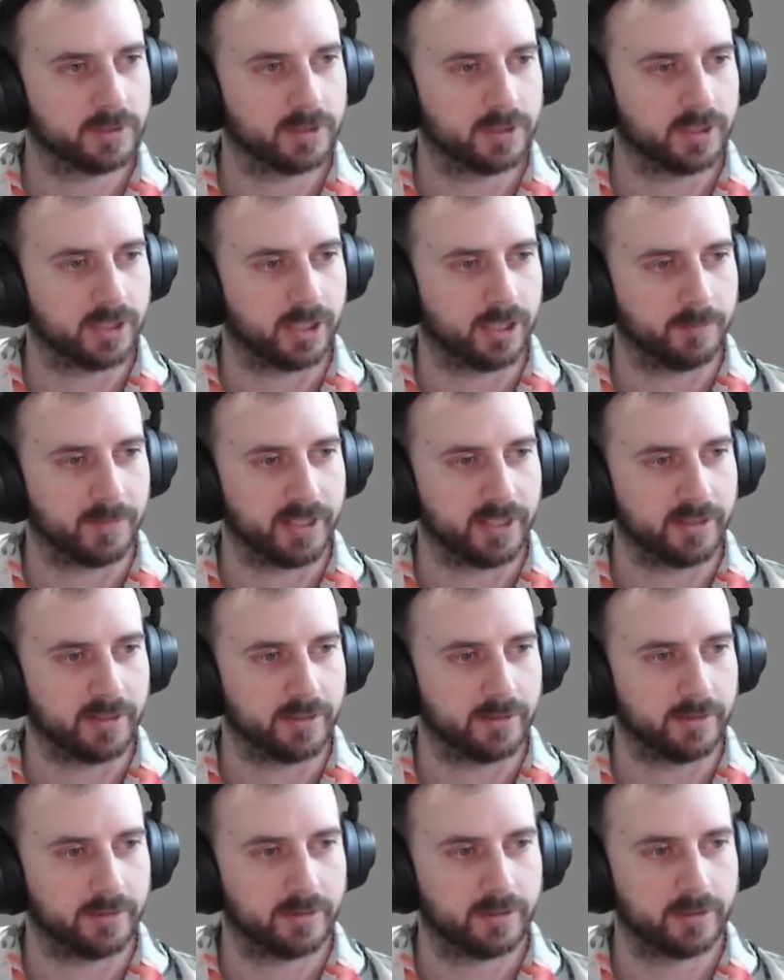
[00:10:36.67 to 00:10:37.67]
I made
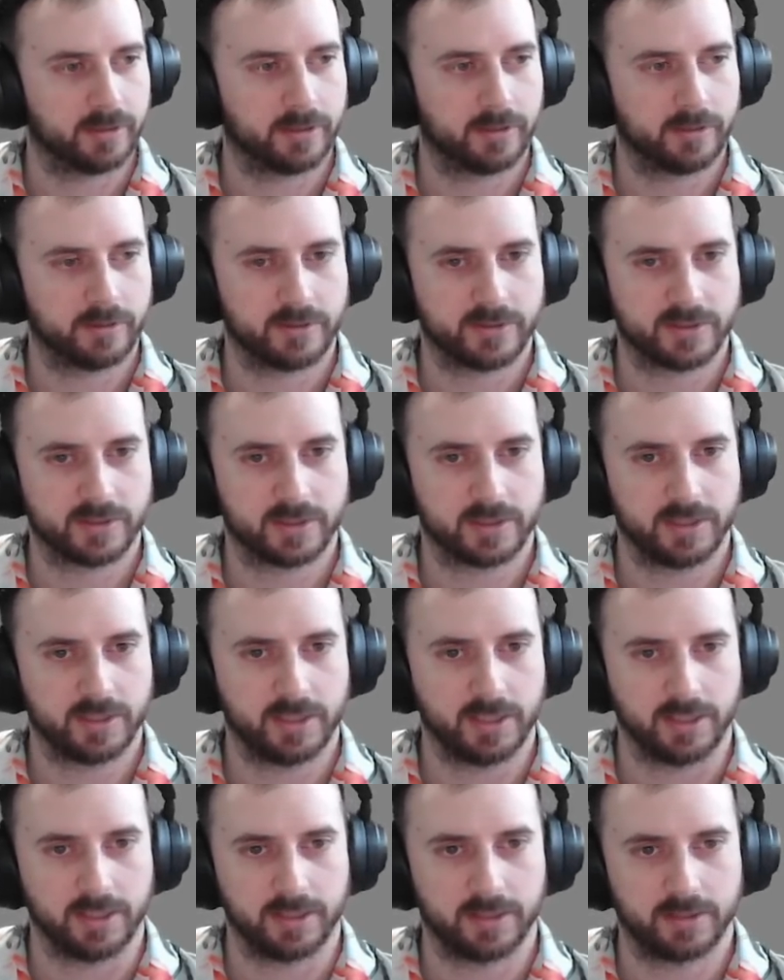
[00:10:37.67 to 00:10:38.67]
another
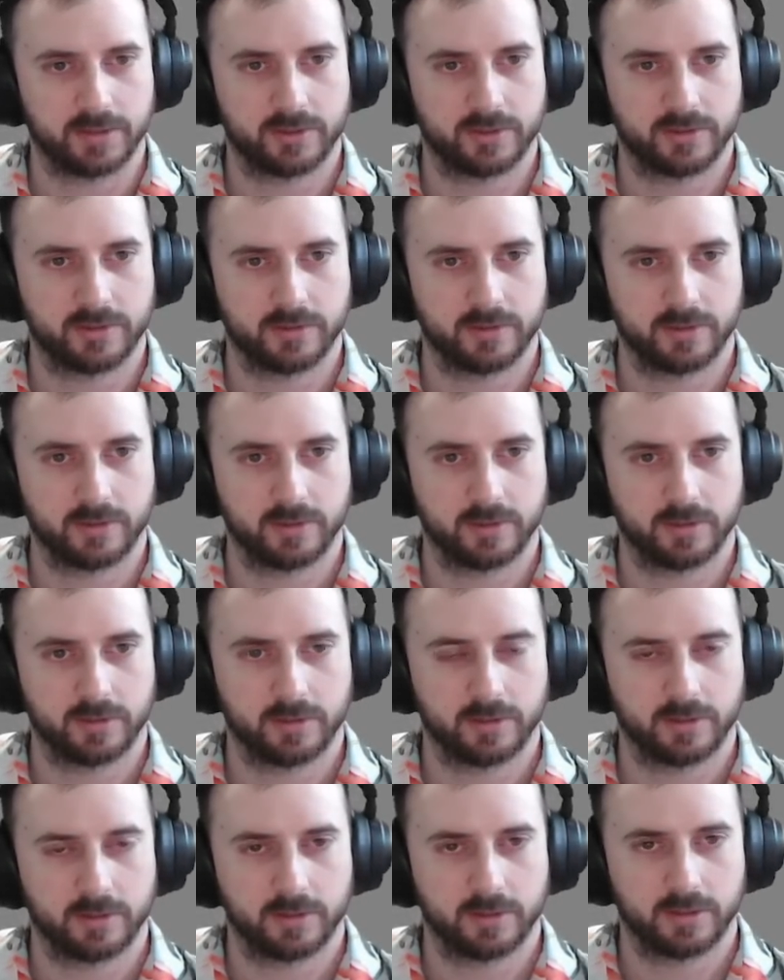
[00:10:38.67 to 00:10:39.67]
sketch,
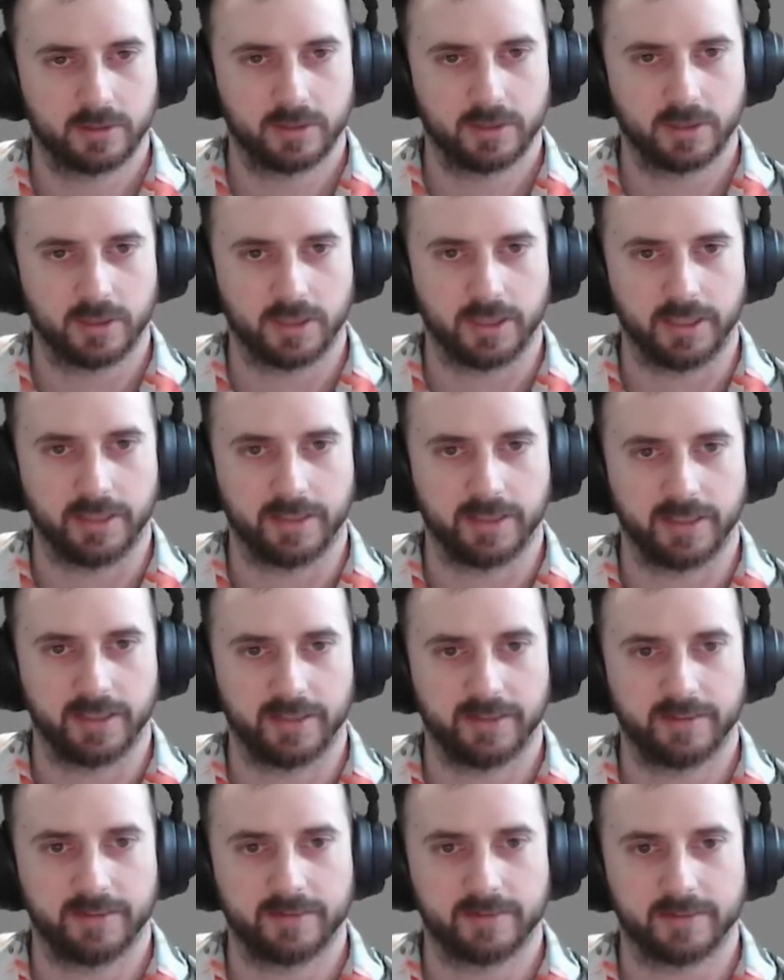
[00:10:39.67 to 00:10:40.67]
and
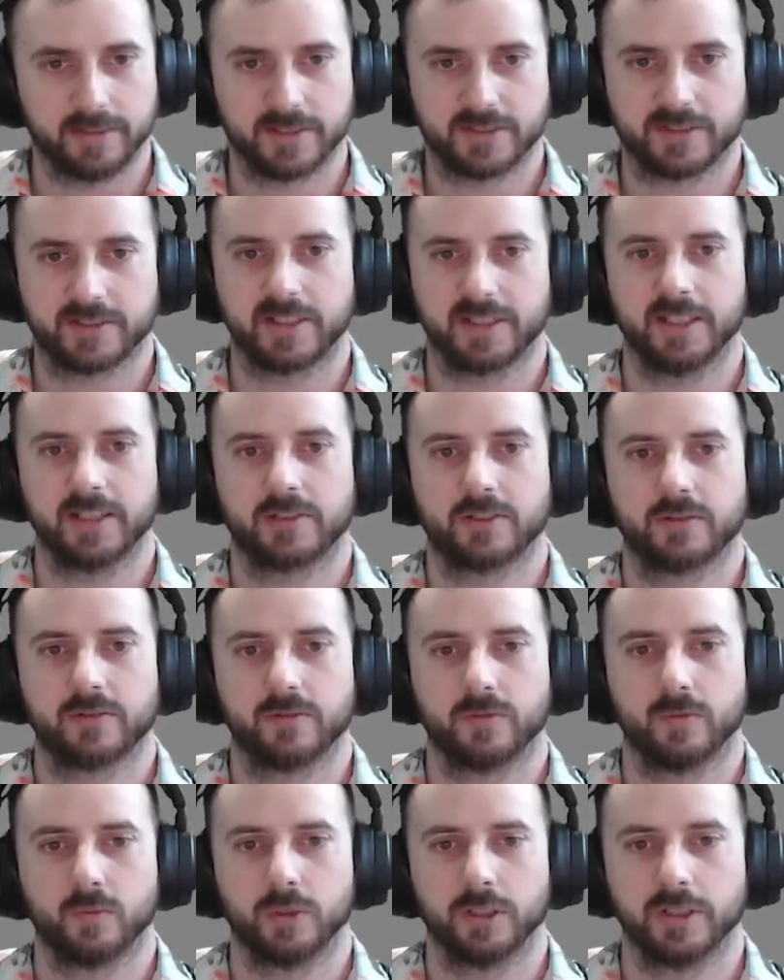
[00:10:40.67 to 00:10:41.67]
this sketch
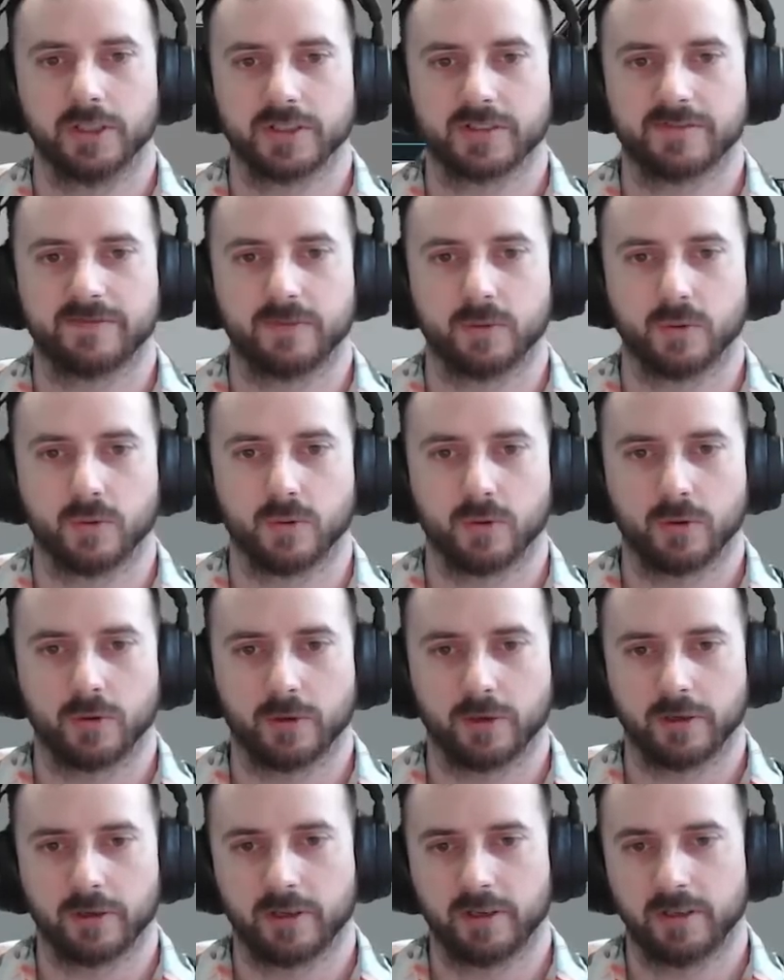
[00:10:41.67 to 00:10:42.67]
was
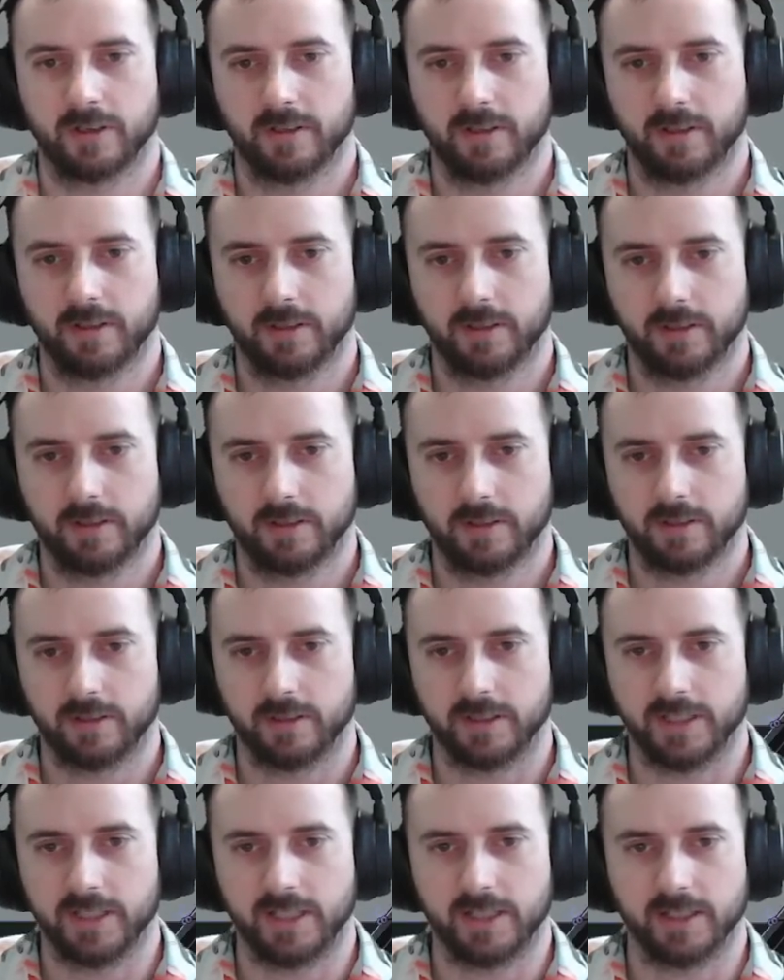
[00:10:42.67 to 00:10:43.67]
for
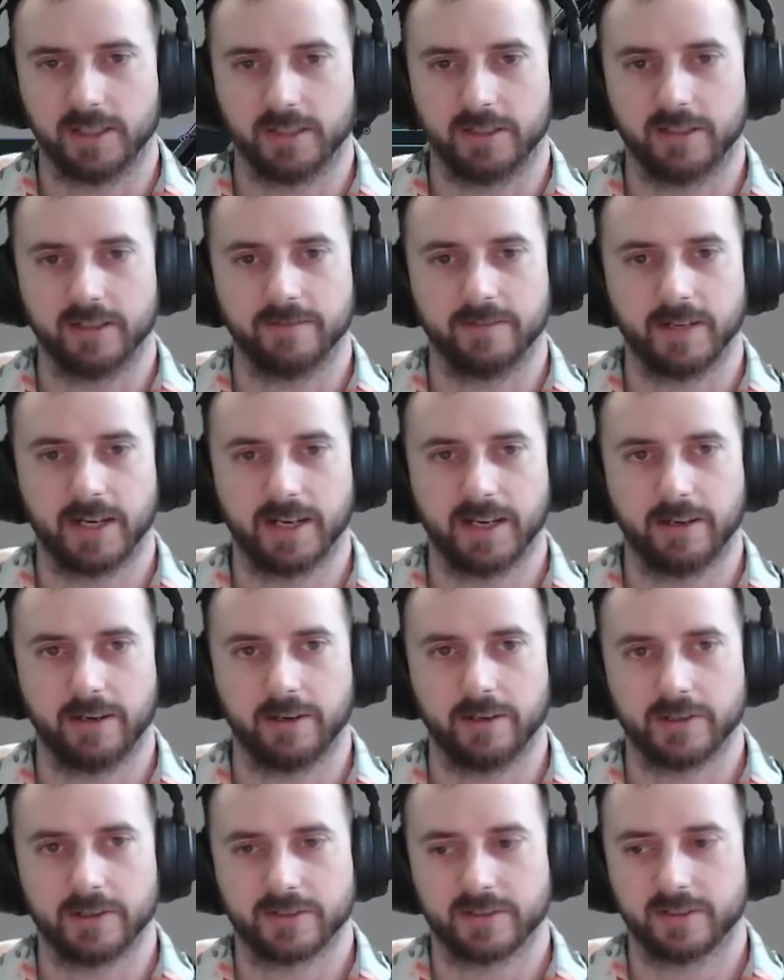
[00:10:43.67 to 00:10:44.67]
the
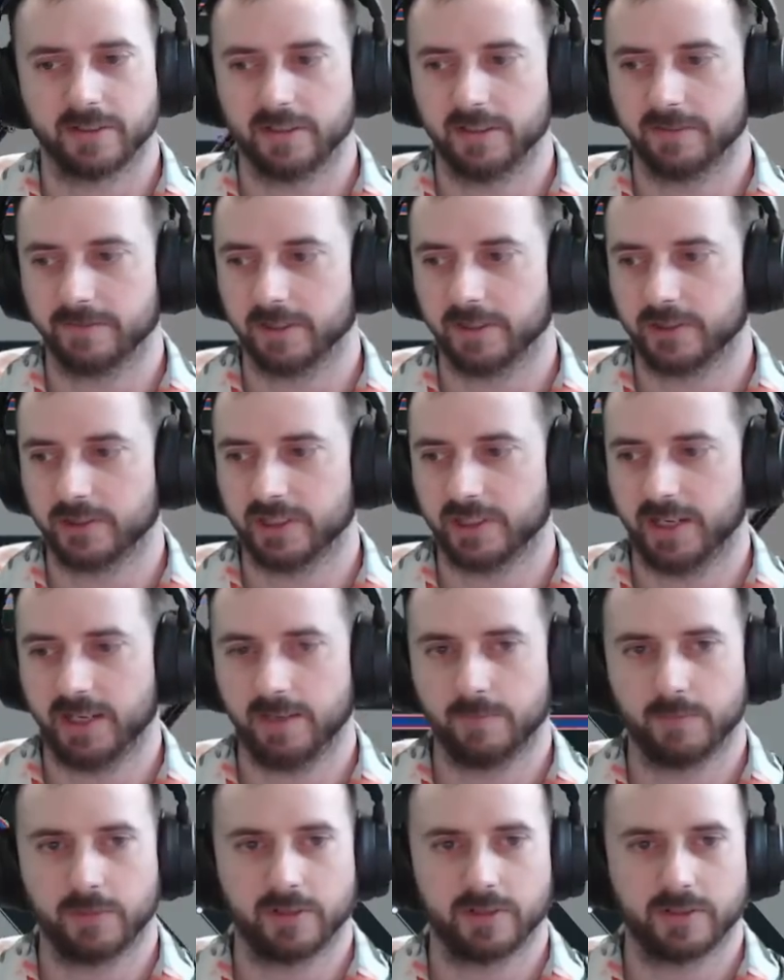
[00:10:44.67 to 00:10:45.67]
dividers, the different
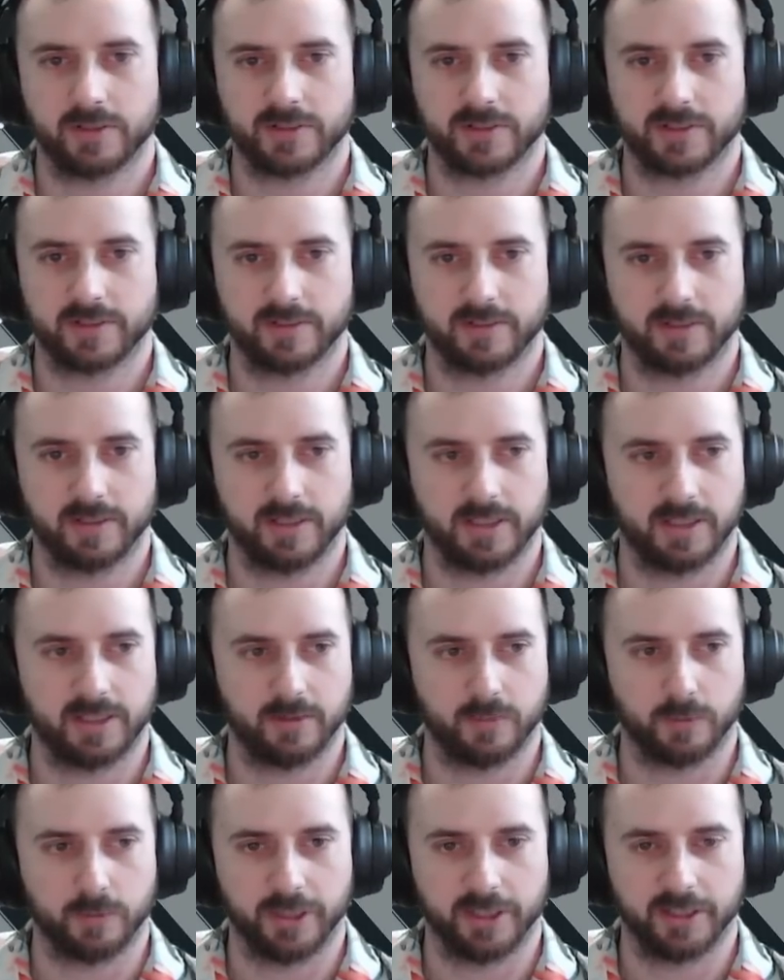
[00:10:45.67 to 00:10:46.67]
chambers
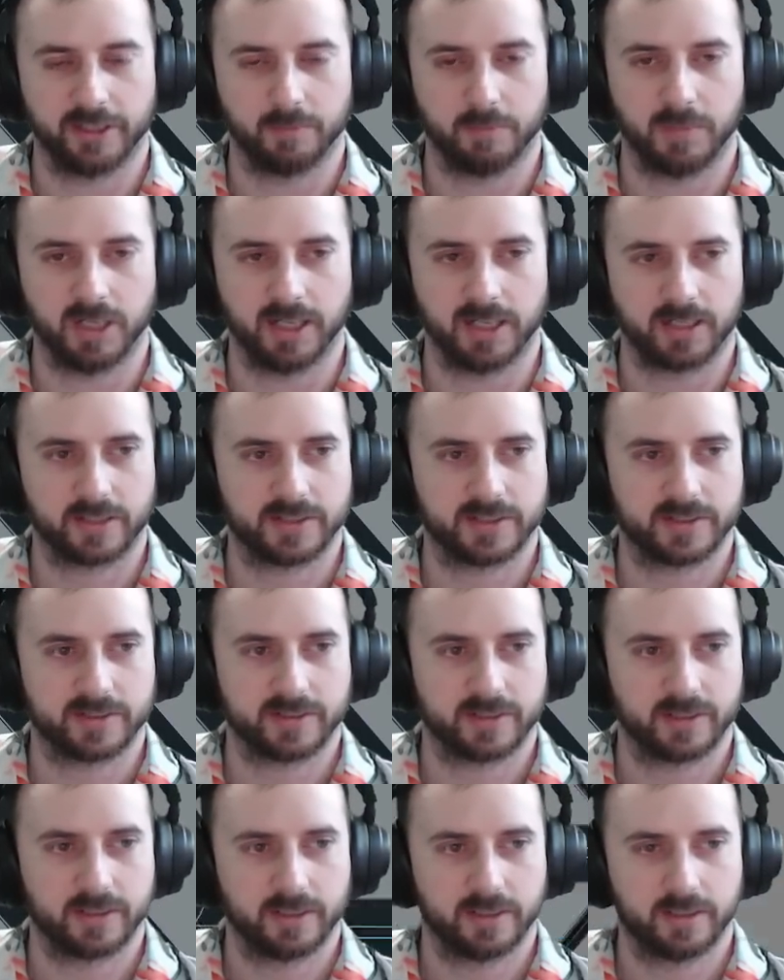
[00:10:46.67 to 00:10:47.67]
within the box.